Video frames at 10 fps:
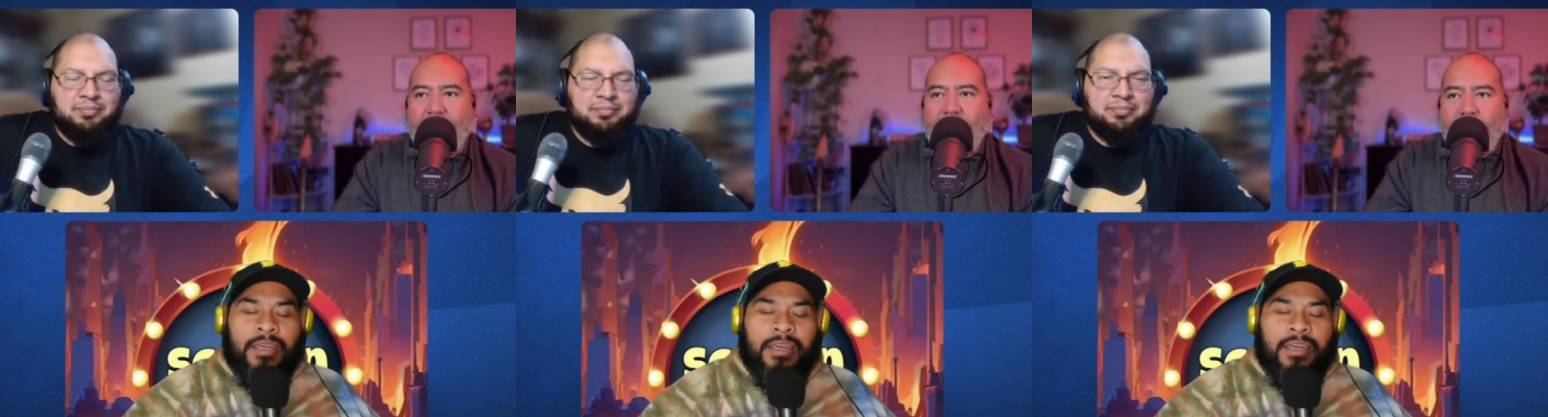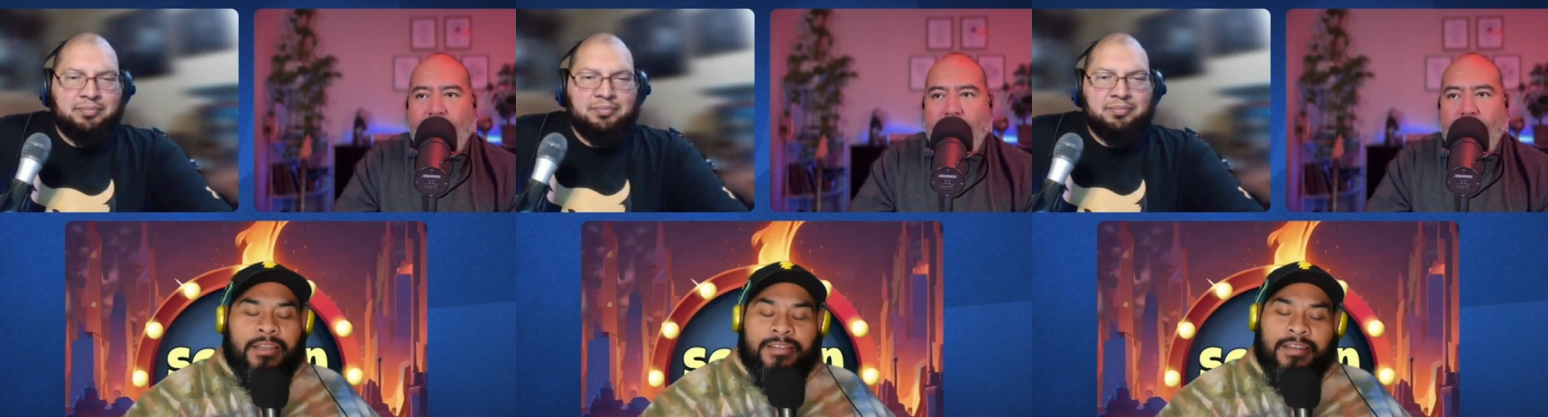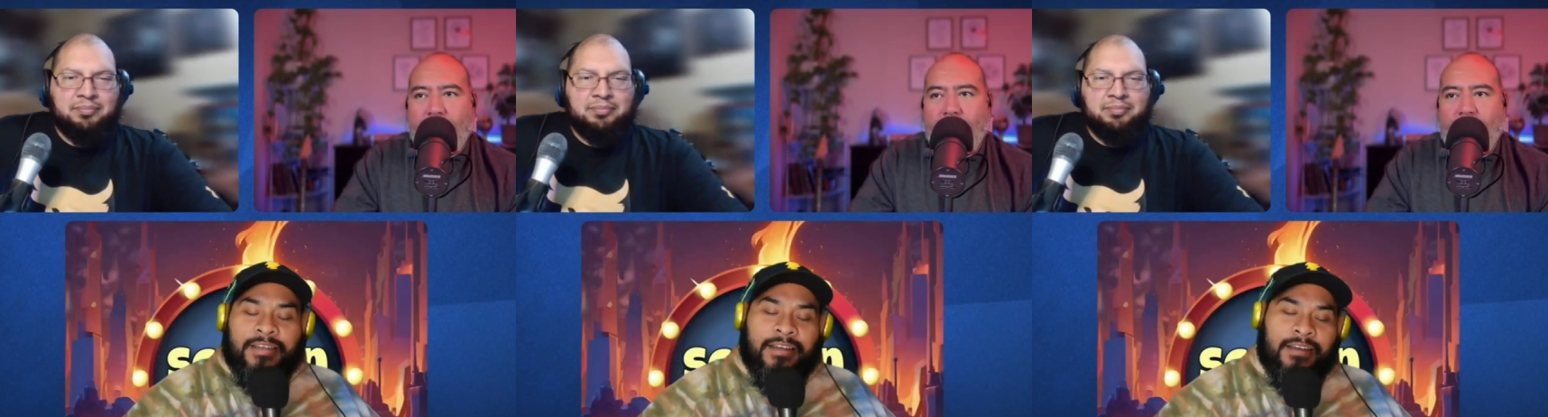
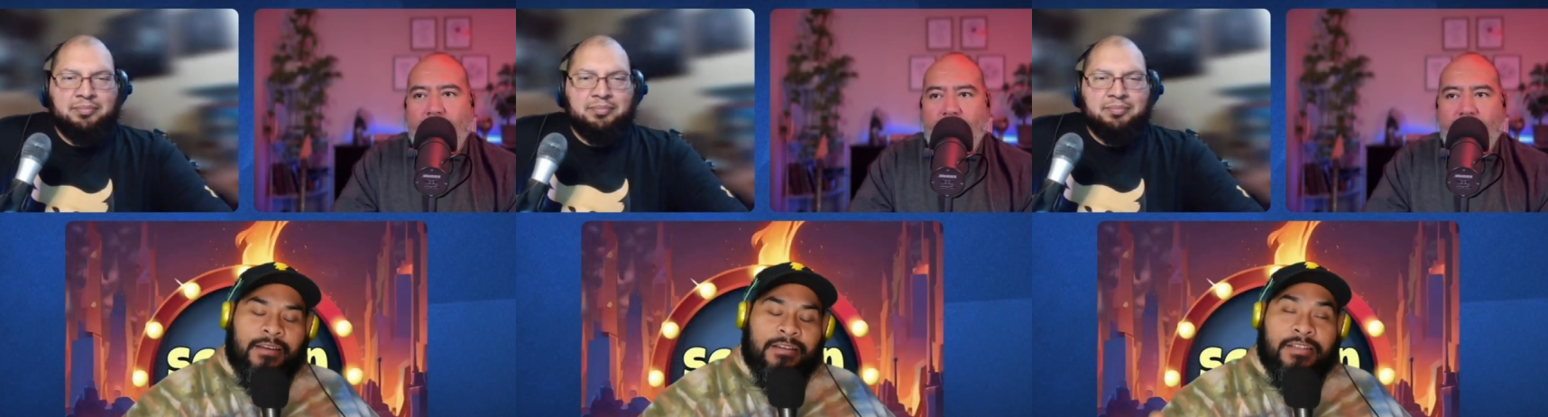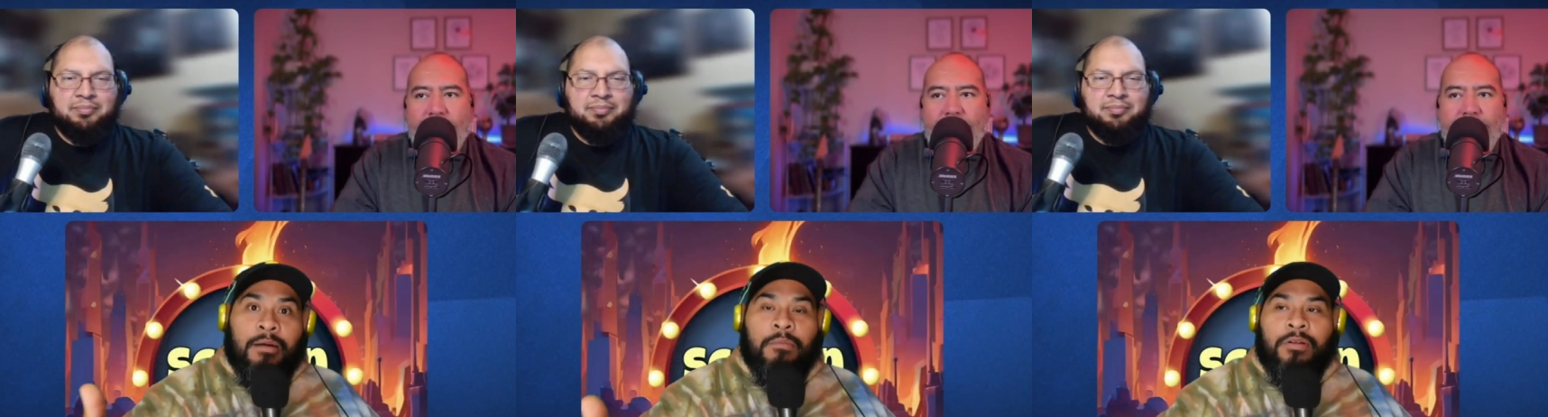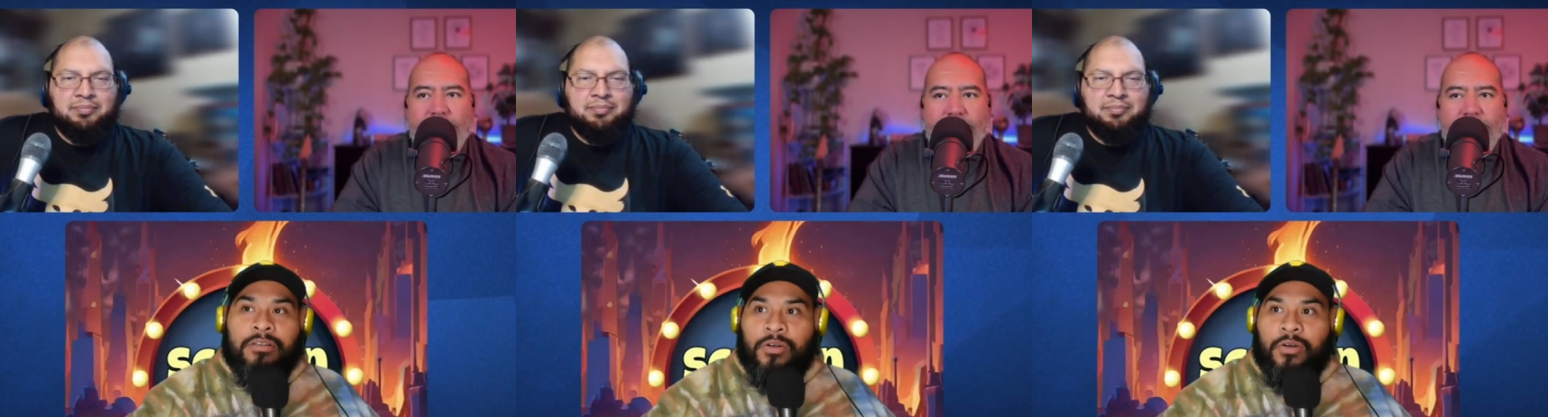Speaker 1: get uh,
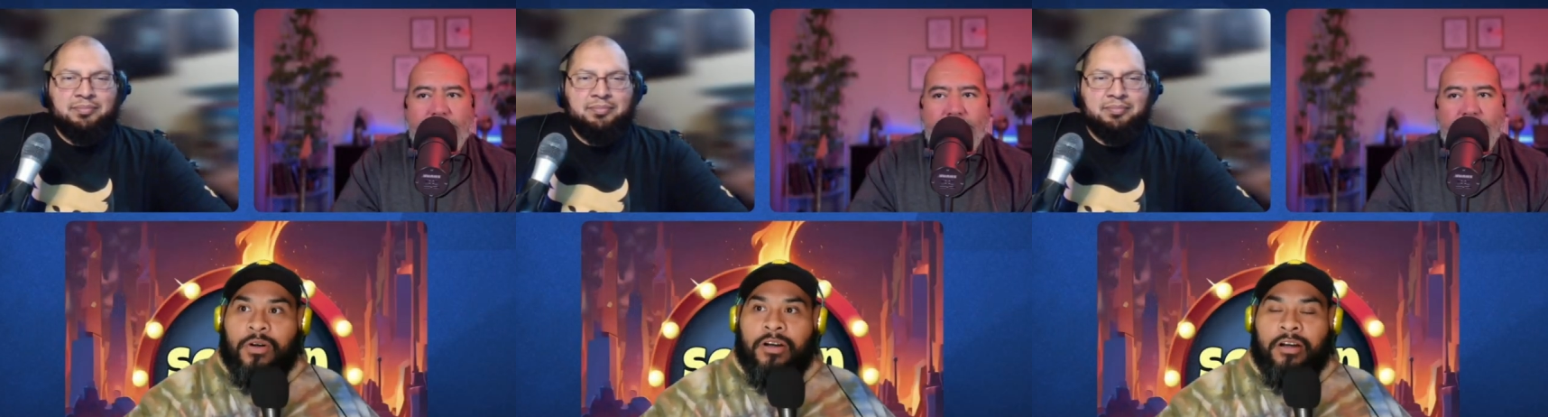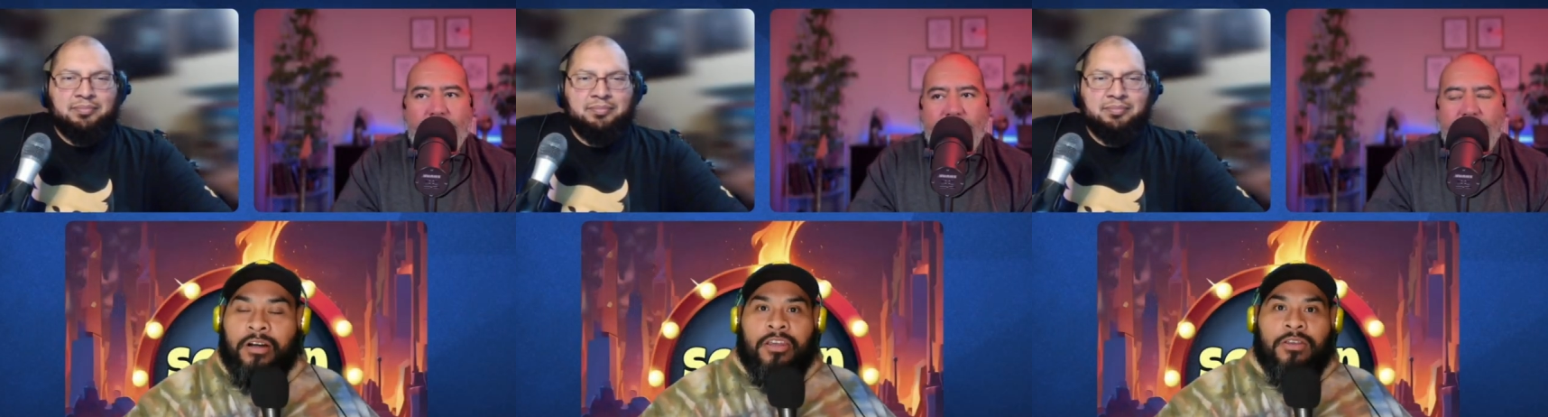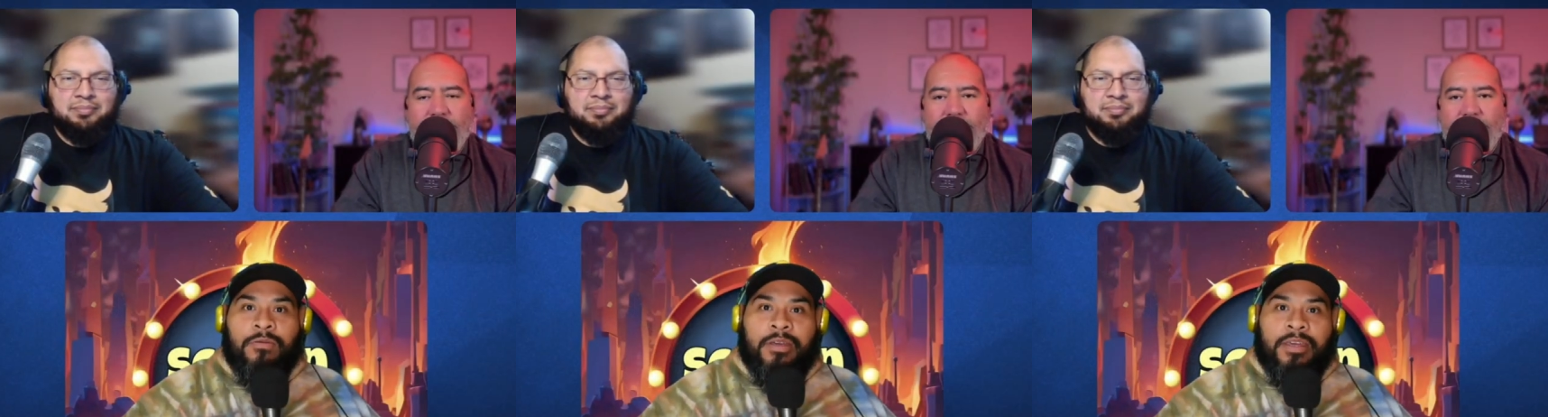Dumbledore.
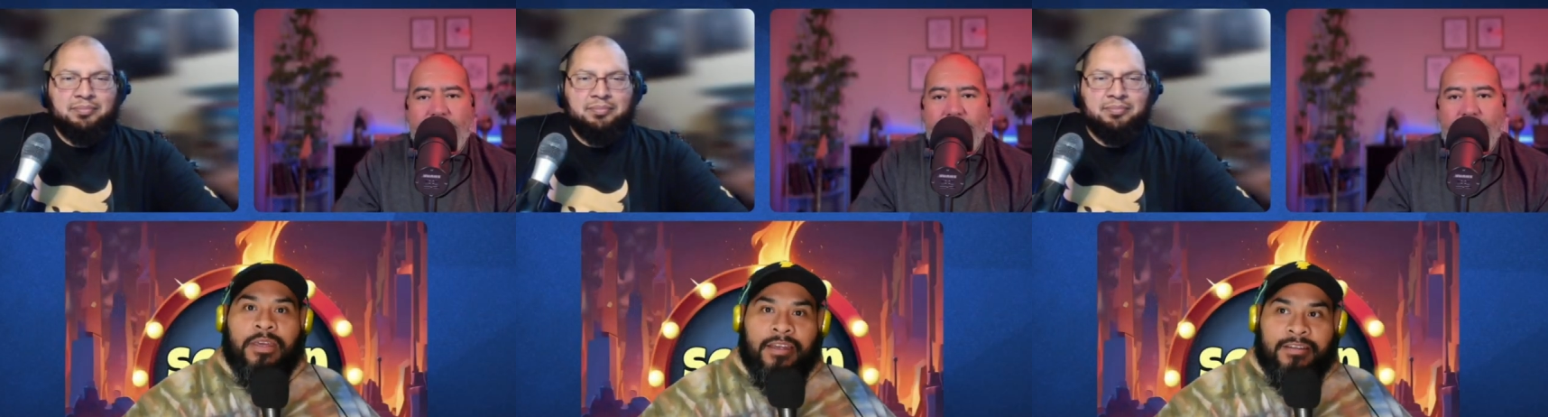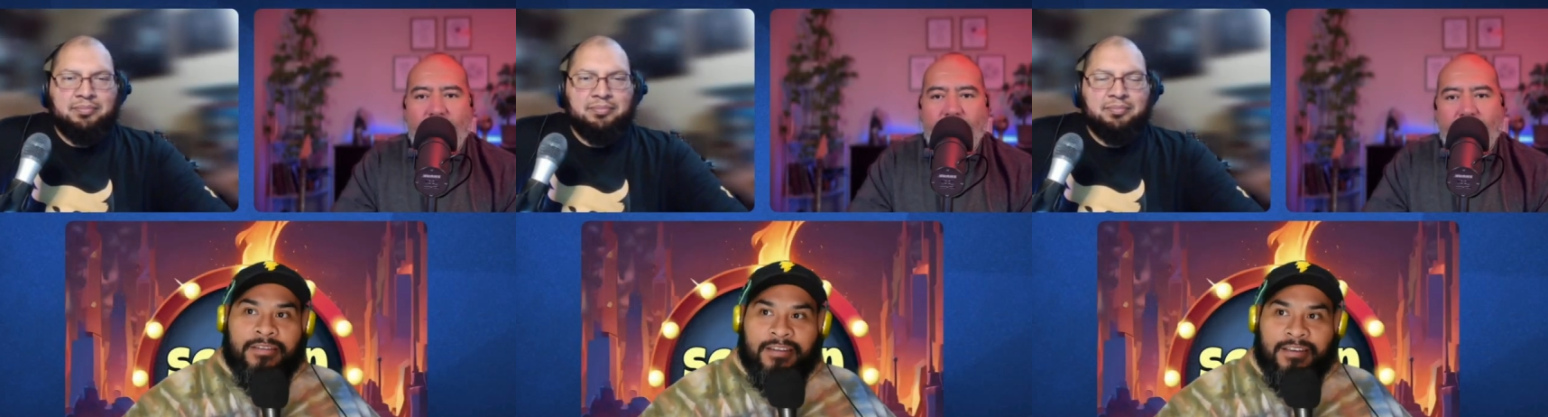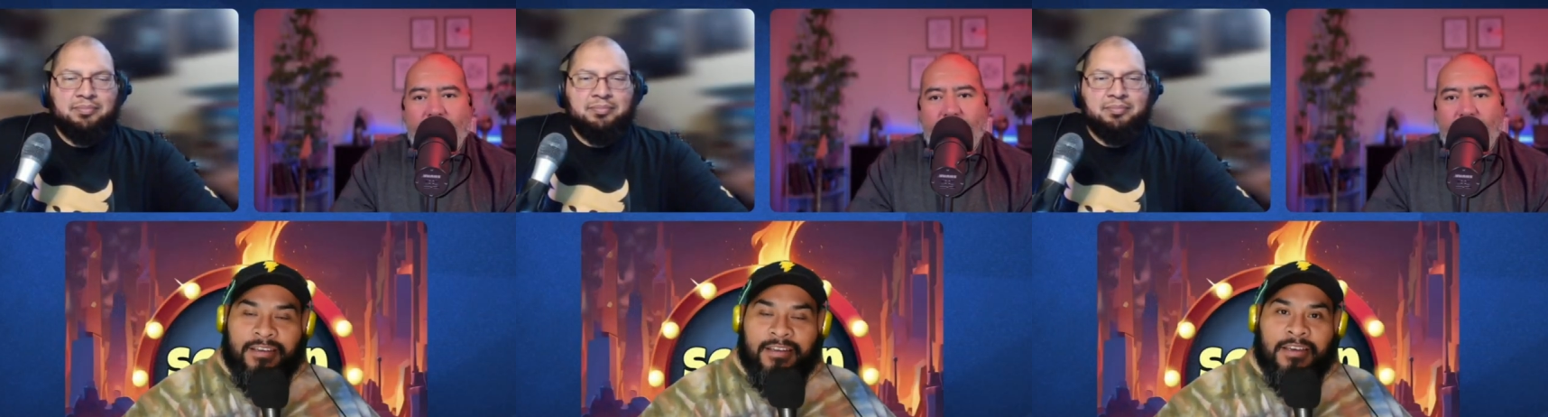You get
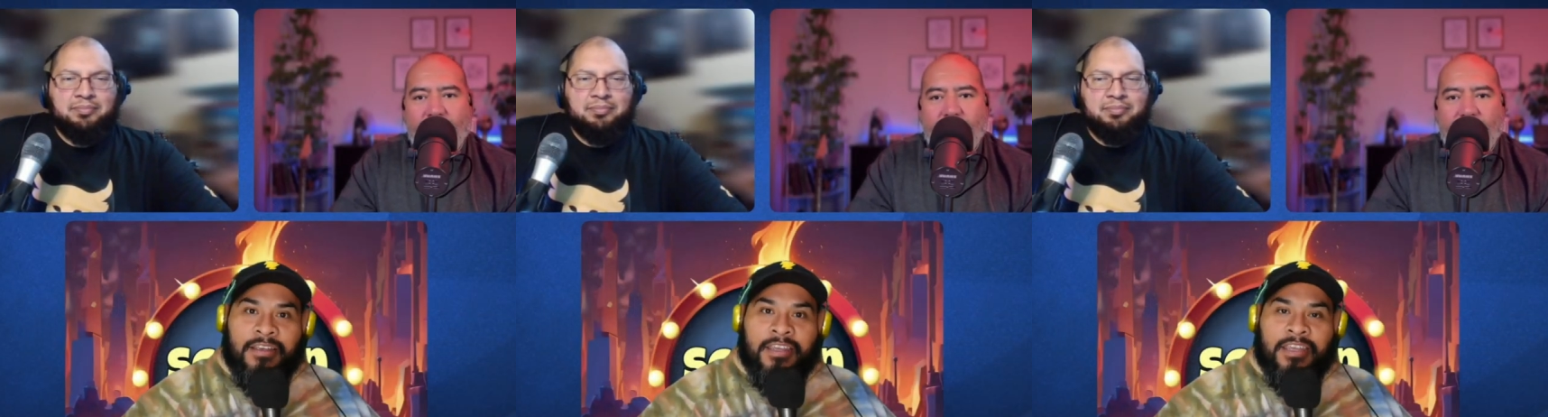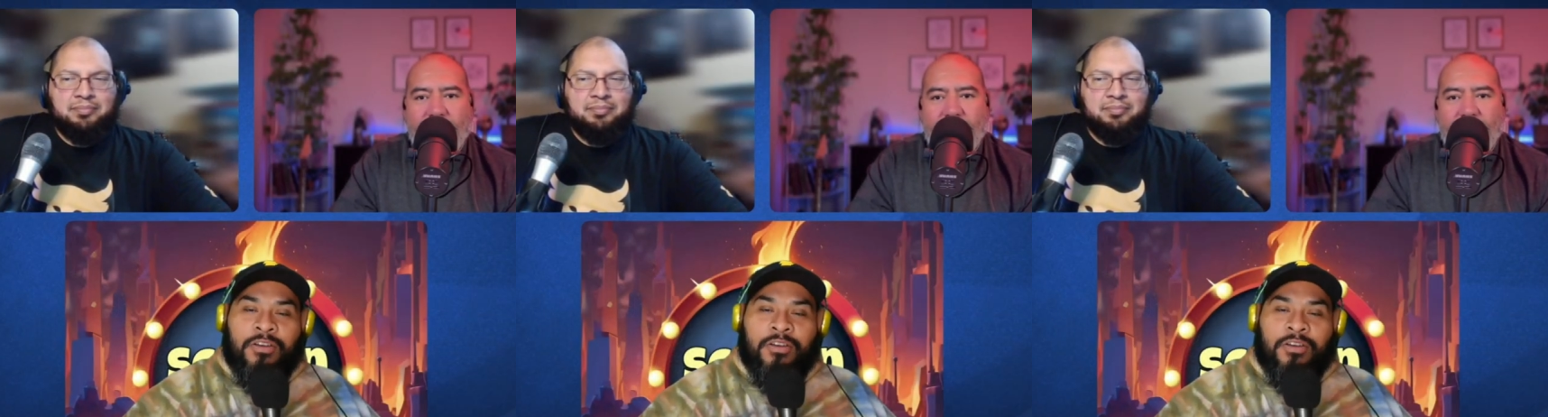uh, He